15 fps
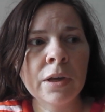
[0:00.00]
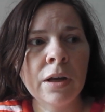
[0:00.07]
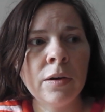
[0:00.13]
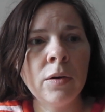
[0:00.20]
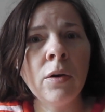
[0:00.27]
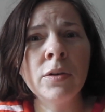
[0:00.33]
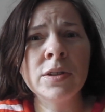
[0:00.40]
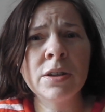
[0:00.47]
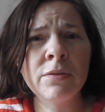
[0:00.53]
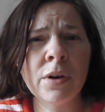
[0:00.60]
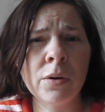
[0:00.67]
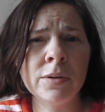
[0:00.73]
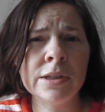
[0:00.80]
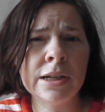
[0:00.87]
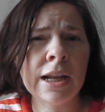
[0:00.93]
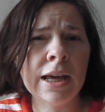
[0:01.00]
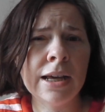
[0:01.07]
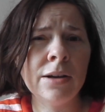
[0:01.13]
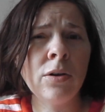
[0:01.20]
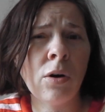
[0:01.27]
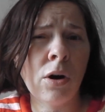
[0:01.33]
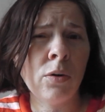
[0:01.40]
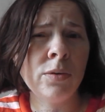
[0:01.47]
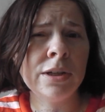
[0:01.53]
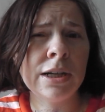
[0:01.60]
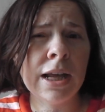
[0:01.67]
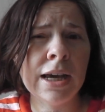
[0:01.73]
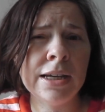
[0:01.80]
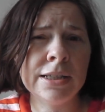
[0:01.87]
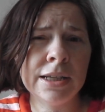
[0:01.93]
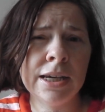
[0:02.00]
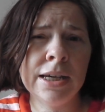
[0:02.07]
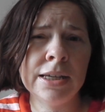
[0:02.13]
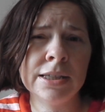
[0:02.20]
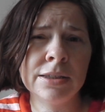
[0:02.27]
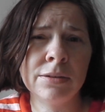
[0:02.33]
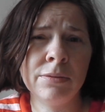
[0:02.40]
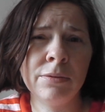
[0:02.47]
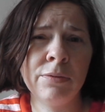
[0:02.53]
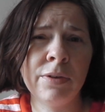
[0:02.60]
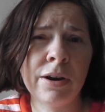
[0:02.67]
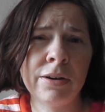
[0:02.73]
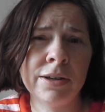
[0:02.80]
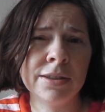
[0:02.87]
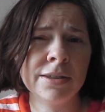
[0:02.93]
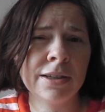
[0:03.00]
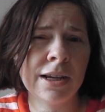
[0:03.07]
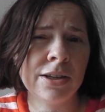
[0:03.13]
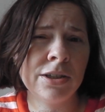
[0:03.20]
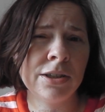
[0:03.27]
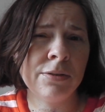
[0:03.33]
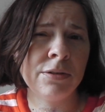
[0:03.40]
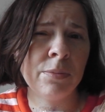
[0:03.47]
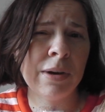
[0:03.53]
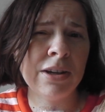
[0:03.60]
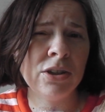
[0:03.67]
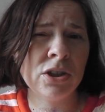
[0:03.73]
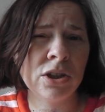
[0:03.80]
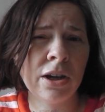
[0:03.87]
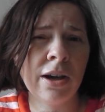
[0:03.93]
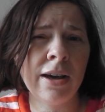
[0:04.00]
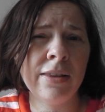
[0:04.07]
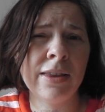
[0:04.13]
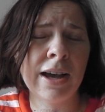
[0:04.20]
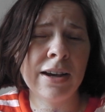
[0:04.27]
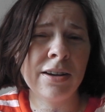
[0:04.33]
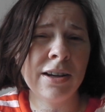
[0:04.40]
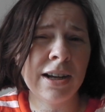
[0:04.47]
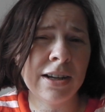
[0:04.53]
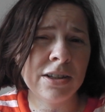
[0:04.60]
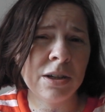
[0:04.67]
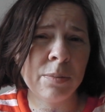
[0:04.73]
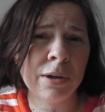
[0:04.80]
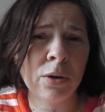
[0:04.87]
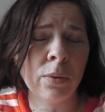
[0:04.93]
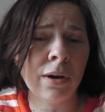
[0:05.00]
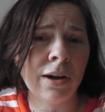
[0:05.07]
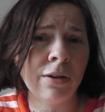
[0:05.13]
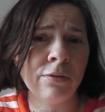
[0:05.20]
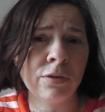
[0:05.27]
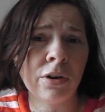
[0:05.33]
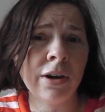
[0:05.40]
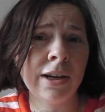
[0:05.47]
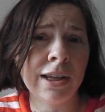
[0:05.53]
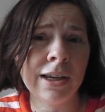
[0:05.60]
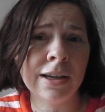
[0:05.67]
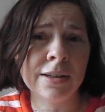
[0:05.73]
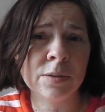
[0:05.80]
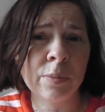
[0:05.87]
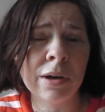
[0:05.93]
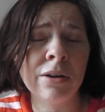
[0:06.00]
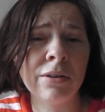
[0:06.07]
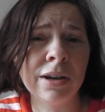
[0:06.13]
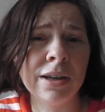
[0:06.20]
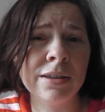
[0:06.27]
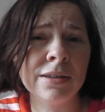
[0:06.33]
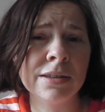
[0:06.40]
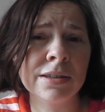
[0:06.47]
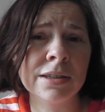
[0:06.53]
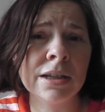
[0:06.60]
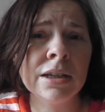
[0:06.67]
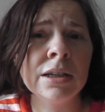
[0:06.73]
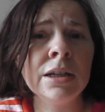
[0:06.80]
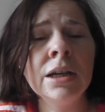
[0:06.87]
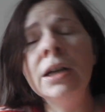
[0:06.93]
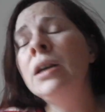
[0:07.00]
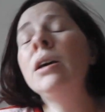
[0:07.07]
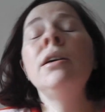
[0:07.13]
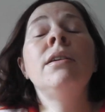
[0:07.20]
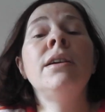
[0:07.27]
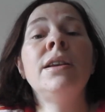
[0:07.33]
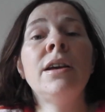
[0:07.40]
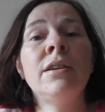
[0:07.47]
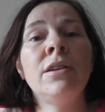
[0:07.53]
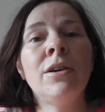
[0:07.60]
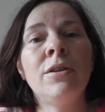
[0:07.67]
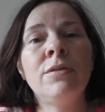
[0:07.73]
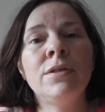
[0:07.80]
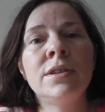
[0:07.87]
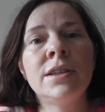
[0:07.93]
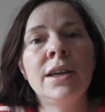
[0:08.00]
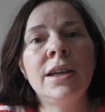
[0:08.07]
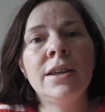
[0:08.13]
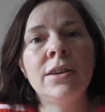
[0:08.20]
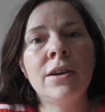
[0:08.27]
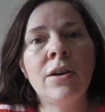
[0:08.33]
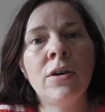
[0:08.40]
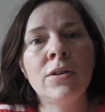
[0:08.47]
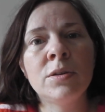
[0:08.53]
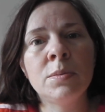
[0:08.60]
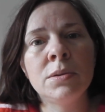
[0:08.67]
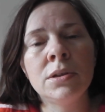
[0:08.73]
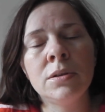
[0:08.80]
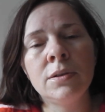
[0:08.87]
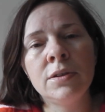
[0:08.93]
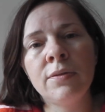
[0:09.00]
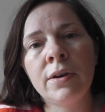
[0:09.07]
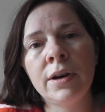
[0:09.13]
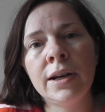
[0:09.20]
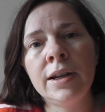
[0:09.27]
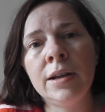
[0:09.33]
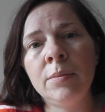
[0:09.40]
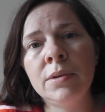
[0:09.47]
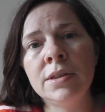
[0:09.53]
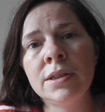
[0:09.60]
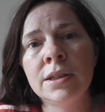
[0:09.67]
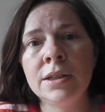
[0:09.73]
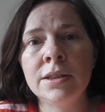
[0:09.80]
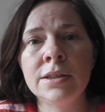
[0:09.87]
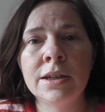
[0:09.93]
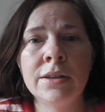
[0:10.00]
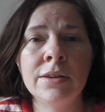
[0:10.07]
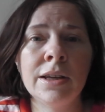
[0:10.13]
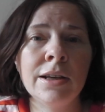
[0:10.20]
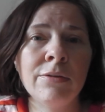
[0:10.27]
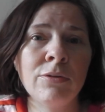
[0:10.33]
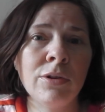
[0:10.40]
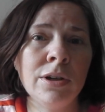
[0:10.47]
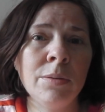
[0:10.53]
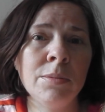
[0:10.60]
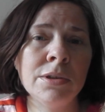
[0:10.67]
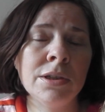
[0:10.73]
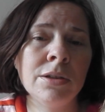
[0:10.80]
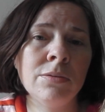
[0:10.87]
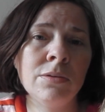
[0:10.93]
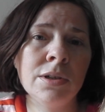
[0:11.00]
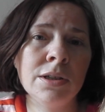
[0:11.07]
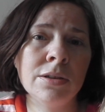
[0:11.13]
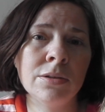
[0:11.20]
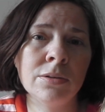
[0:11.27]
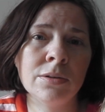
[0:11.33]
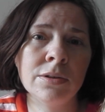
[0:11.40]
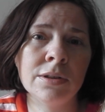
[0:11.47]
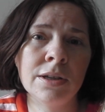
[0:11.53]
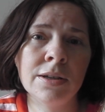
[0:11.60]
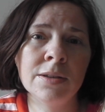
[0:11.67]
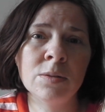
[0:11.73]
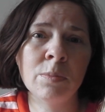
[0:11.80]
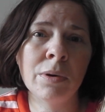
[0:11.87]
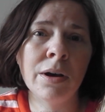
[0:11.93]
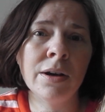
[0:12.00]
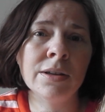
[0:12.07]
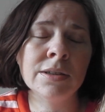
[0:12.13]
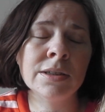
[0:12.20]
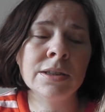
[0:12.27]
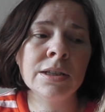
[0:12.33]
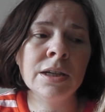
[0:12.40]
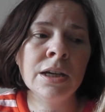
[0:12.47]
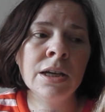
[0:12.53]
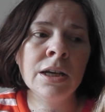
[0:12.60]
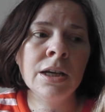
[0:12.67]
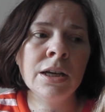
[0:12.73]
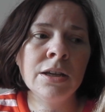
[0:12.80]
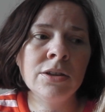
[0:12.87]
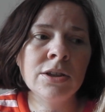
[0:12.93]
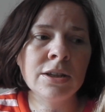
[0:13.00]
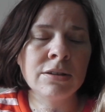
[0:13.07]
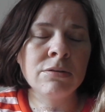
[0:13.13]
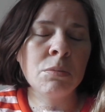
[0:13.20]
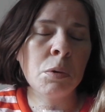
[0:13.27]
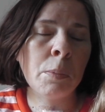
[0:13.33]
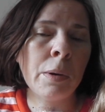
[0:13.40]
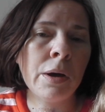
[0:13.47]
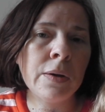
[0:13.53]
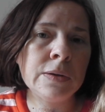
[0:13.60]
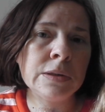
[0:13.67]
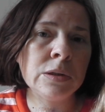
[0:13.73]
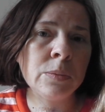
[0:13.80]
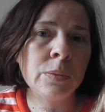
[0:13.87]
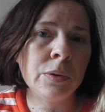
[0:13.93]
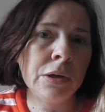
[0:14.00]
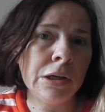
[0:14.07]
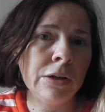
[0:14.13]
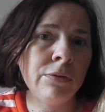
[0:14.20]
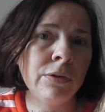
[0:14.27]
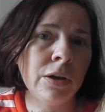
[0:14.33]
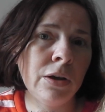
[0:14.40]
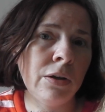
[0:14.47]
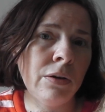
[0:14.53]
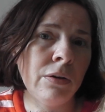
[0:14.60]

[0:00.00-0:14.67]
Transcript: lots of older ladies at various stages of dementia, that could actually be quite a frightening experience. I know that obviously the hospital is very limited and they've got limited resources, but just from a personal point of view,